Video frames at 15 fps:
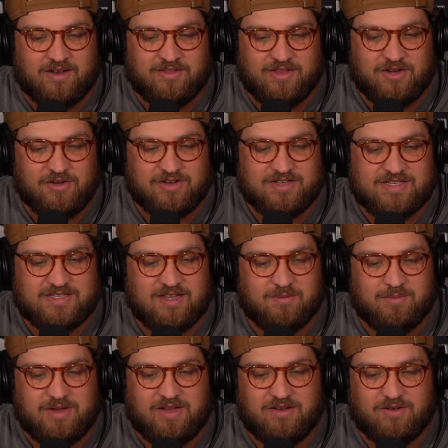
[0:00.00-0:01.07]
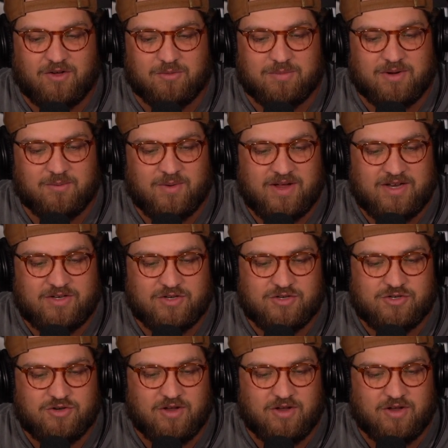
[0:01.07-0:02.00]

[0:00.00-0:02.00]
and then you can send me on my way to